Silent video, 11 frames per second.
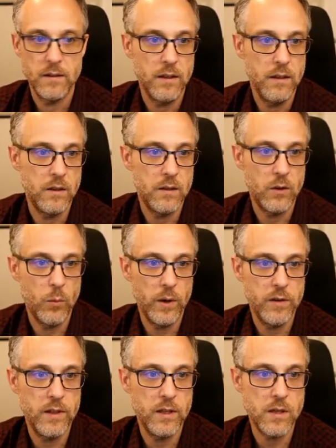don't know, like
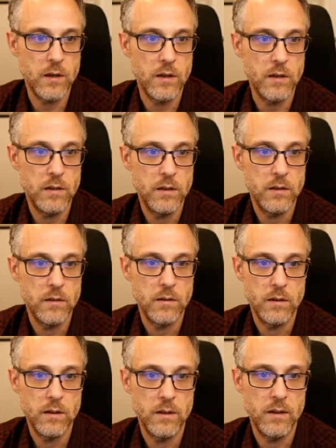whatever these are.
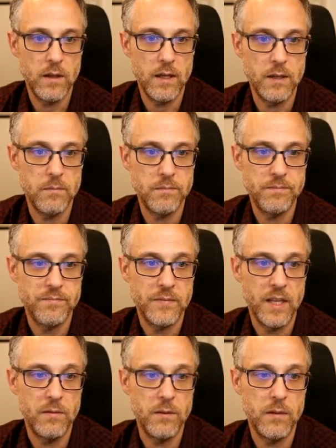
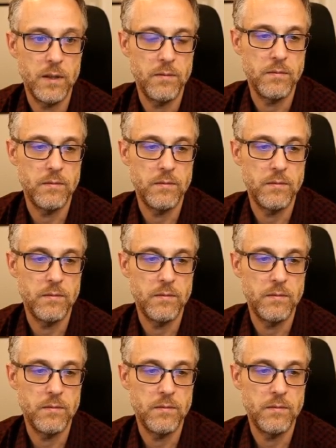If